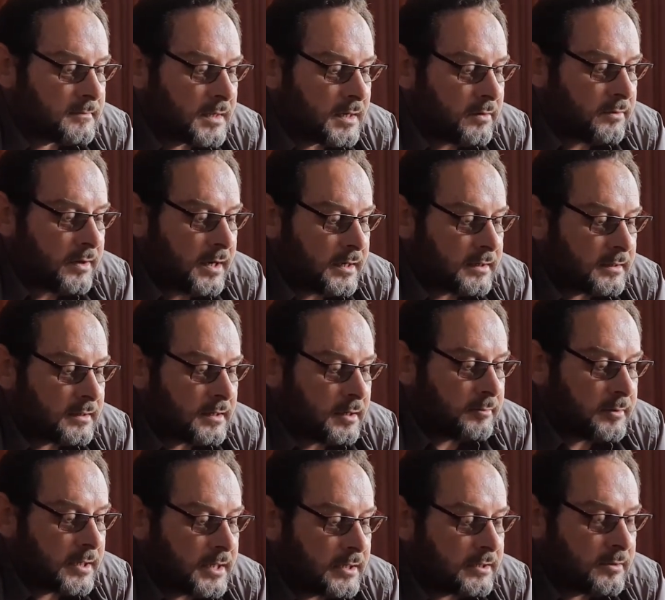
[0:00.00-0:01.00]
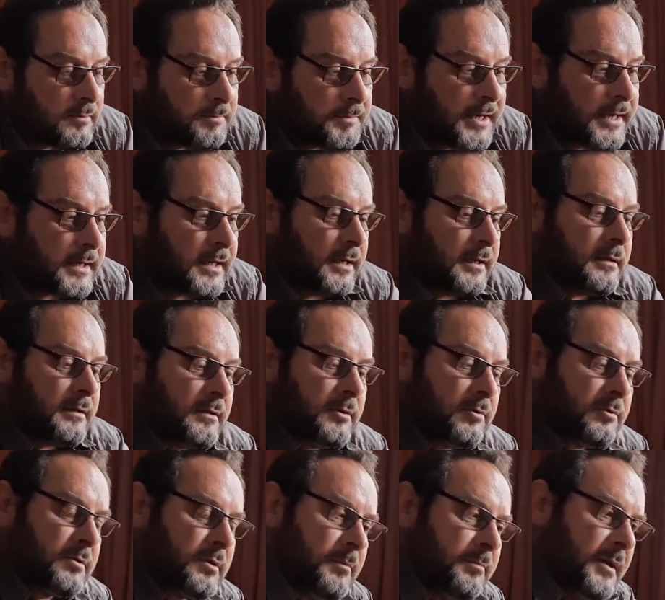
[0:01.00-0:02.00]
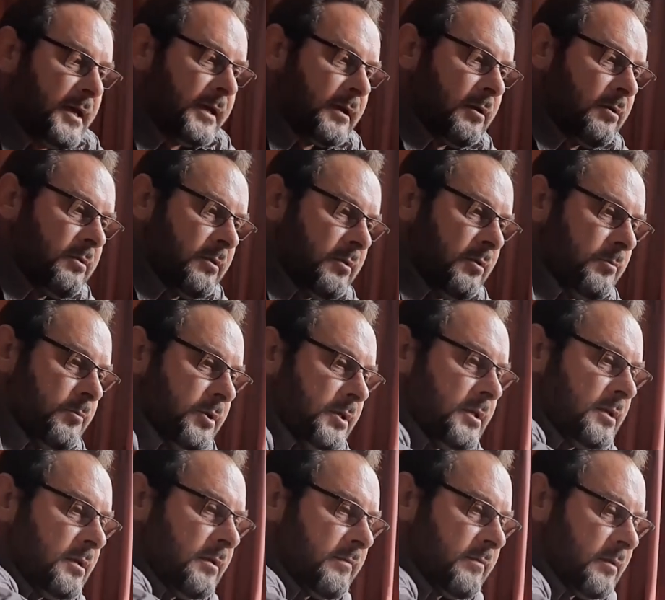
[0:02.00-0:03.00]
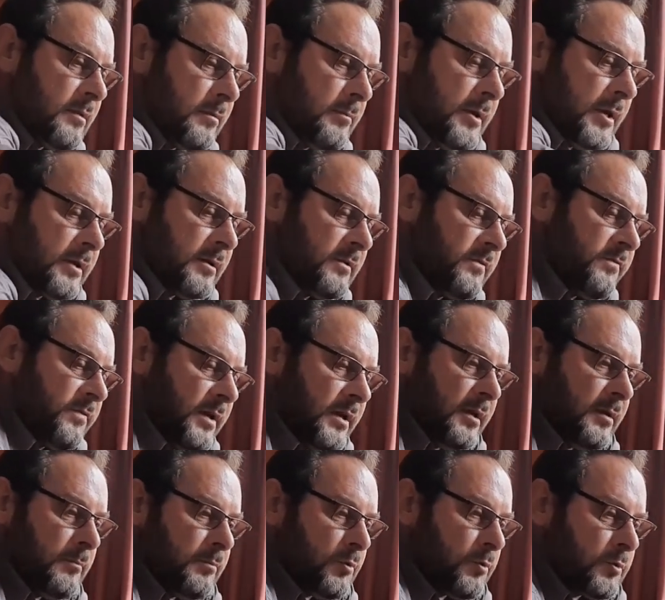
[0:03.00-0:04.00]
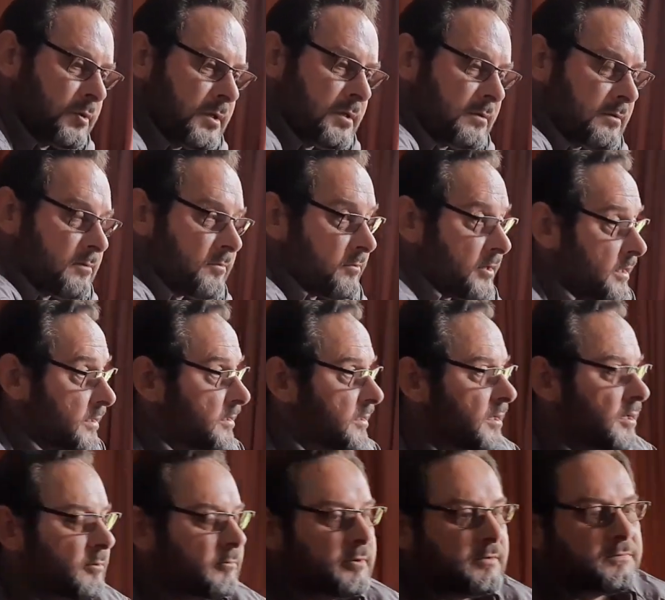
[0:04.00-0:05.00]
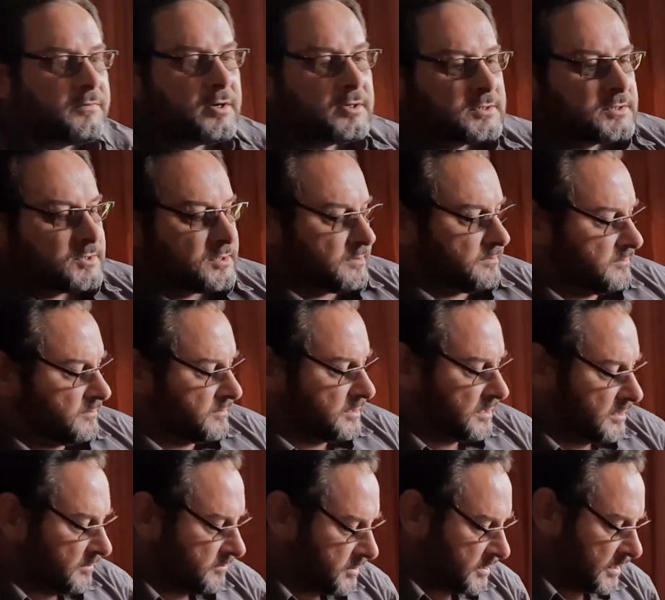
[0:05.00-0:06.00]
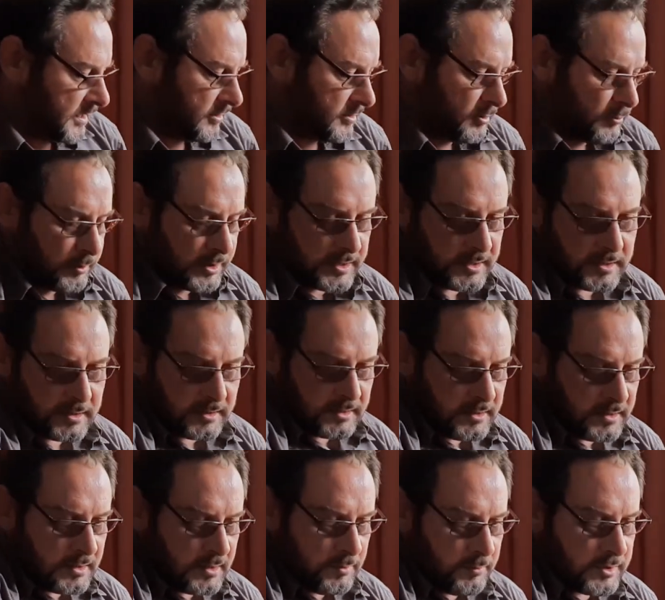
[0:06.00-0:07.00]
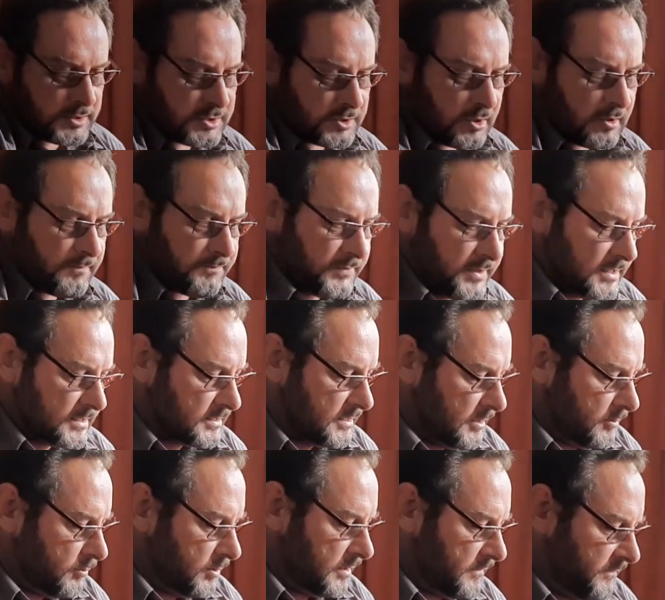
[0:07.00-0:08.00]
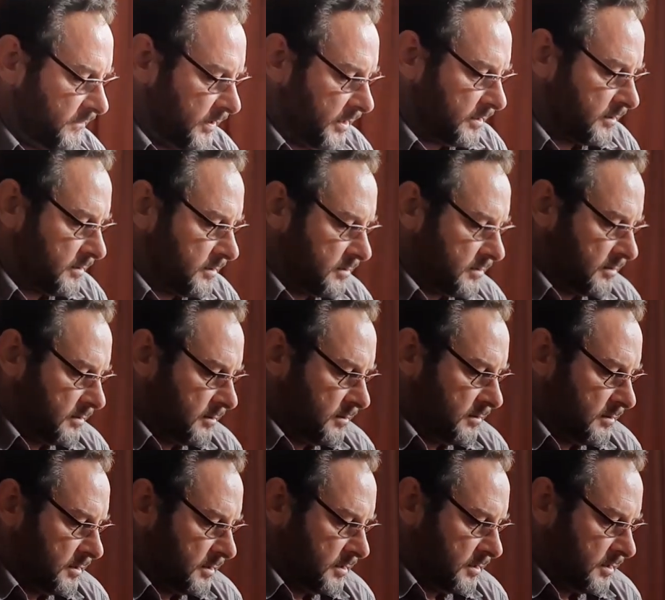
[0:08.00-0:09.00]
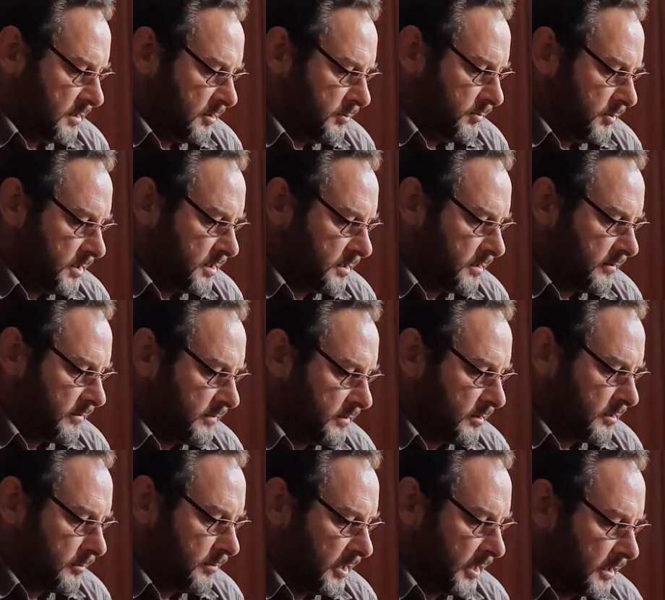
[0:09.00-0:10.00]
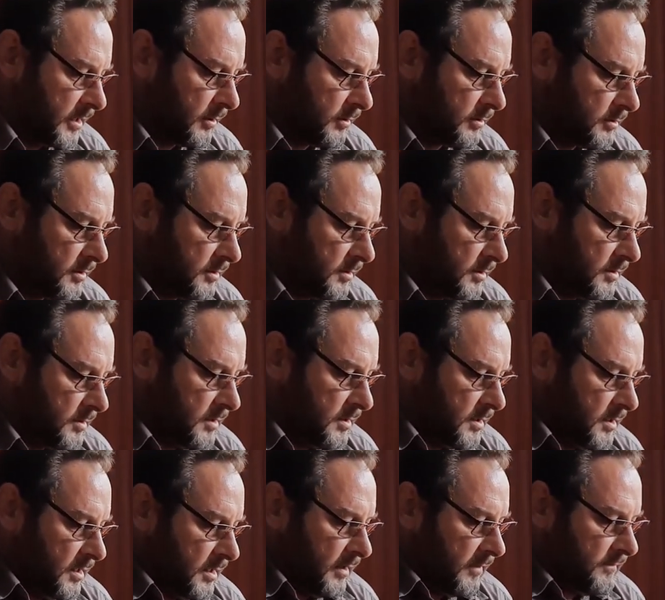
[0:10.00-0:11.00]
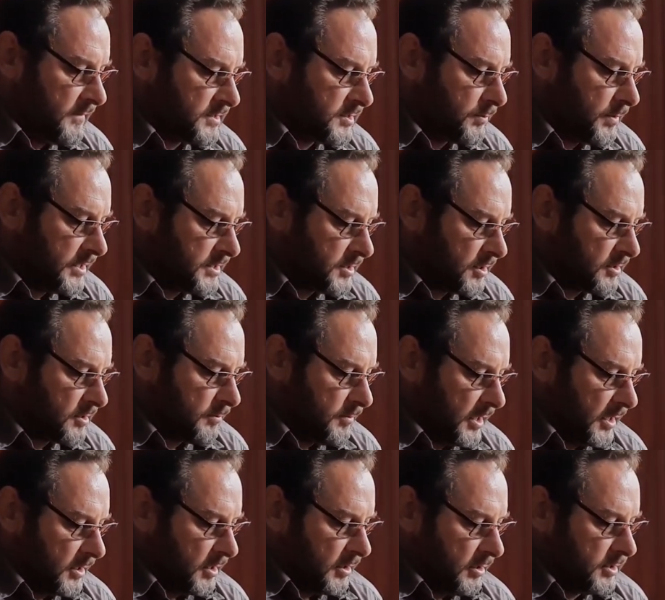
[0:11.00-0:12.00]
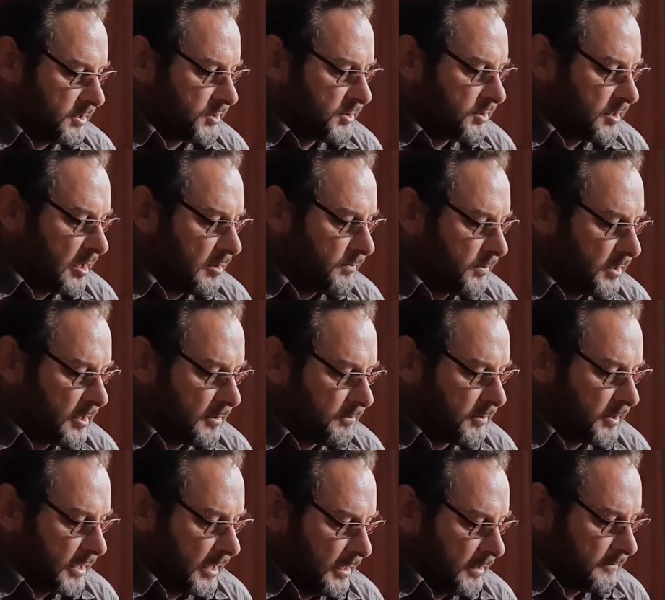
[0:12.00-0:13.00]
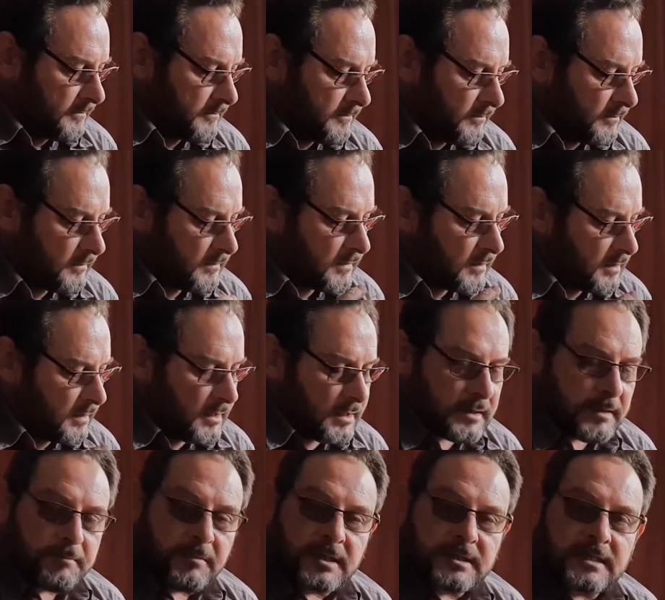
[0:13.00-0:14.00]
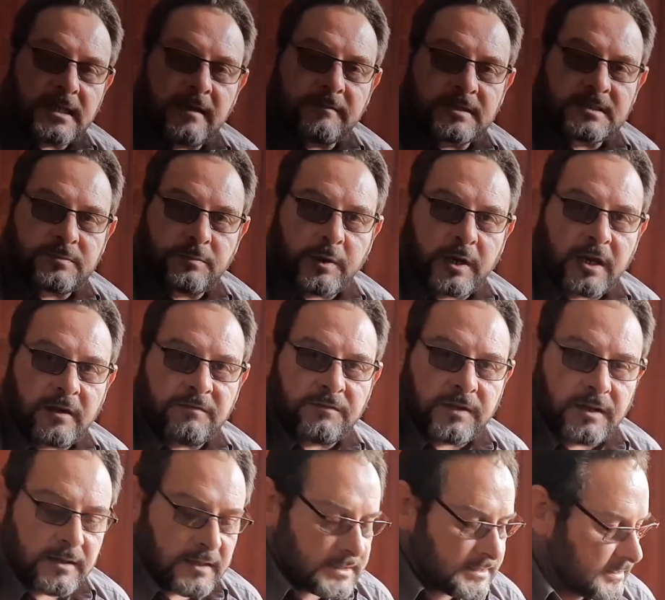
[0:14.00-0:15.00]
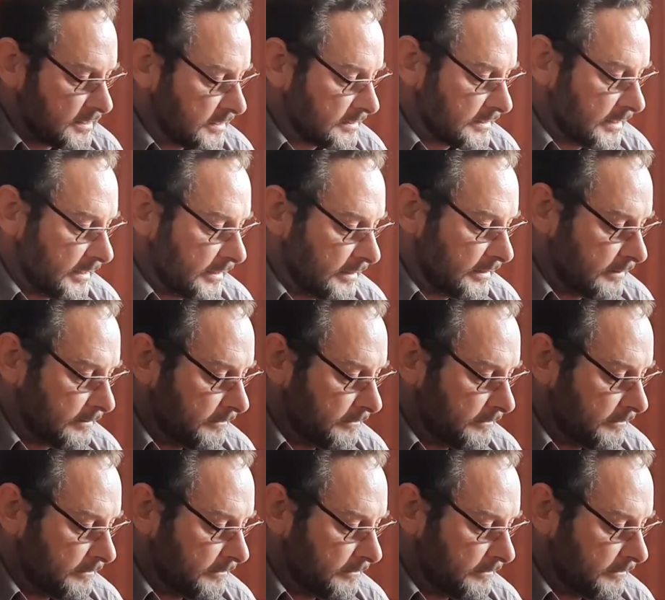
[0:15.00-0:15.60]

Alright, now we get to packing. Your tobacco, the humidity of the tobacco is very important. Right now we've got some cloudy weather, which obviously will affect the humidity of the tobacco. If you squeeze on tobacco, it should open up again. It must have a springy feel, as they say.